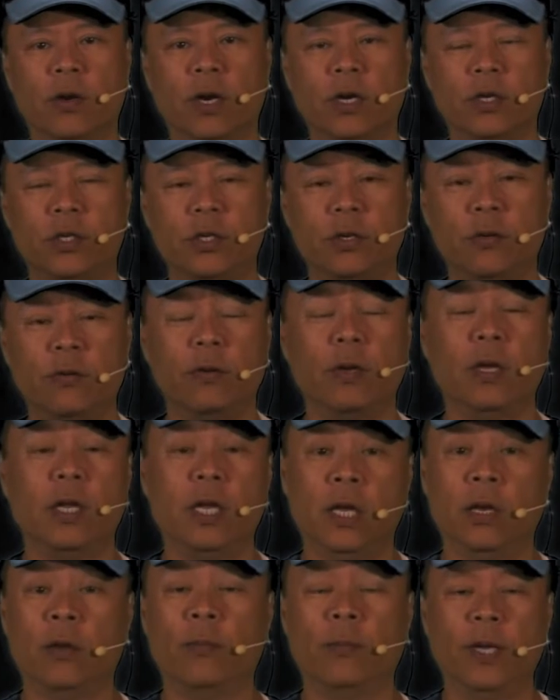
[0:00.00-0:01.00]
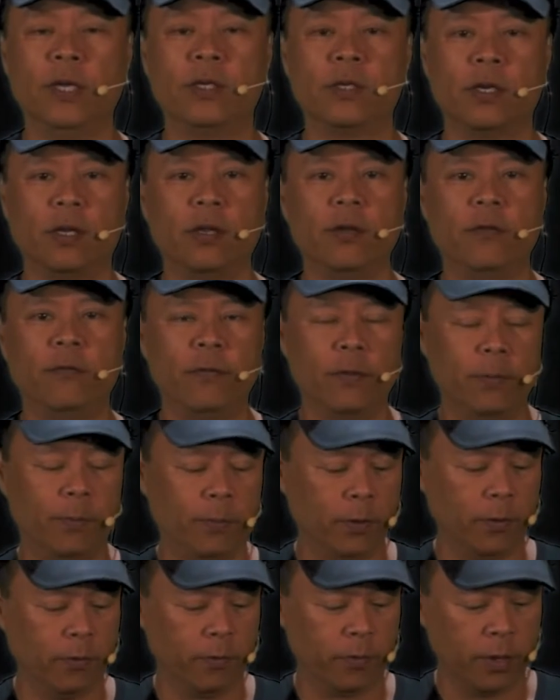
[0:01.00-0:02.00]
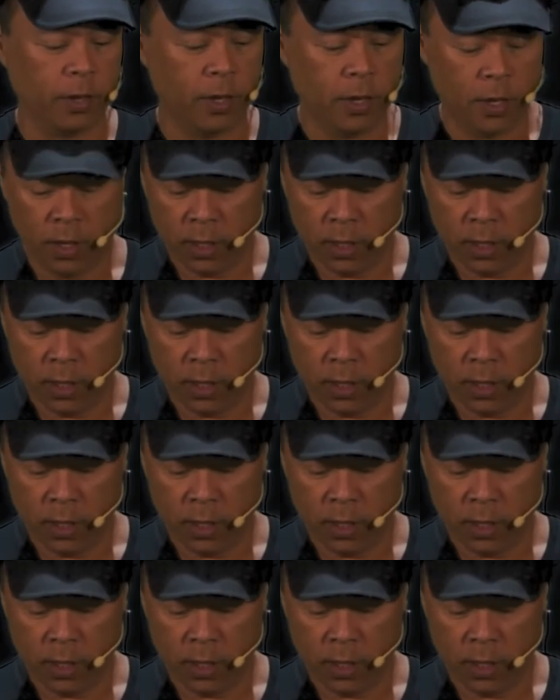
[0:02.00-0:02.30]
hot shoe. It'll basically fit both.